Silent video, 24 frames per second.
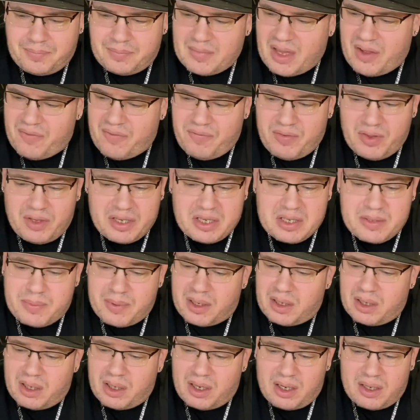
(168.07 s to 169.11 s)
I feel like it's been
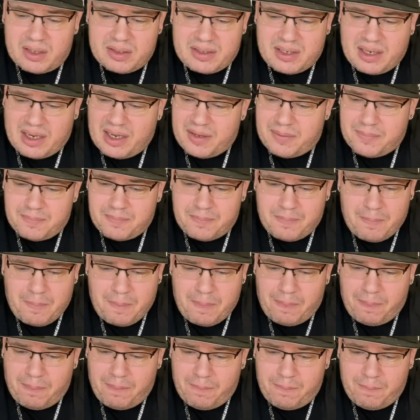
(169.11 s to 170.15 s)
a long time,
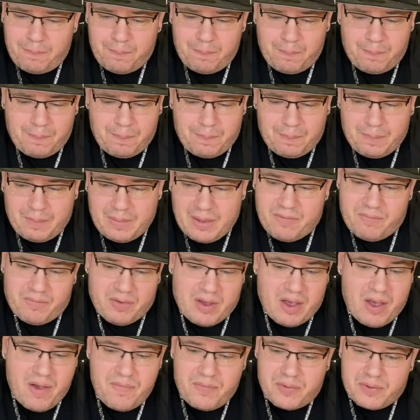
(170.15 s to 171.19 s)
if
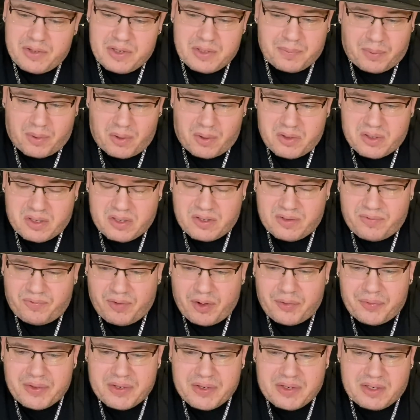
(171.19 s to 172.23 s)
ever, this person's
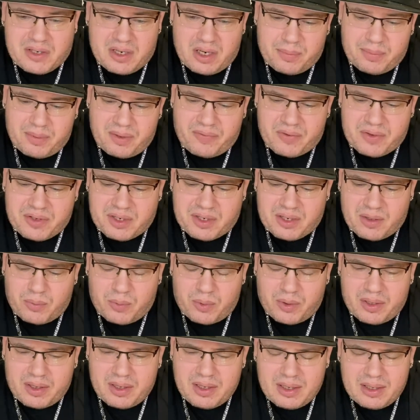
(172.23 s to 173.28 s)
felt this deeply for
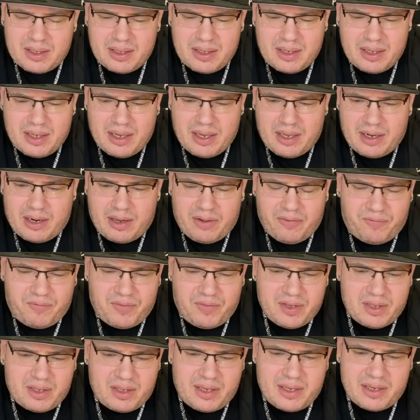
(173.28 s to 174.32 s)
someone. And I
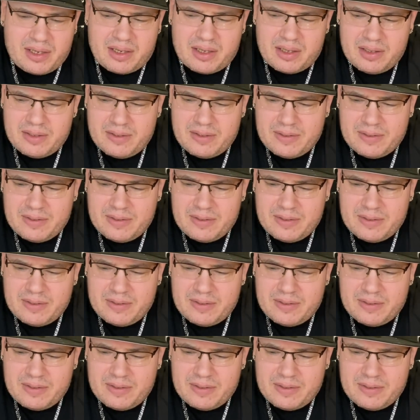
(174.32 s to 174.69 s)
feel like,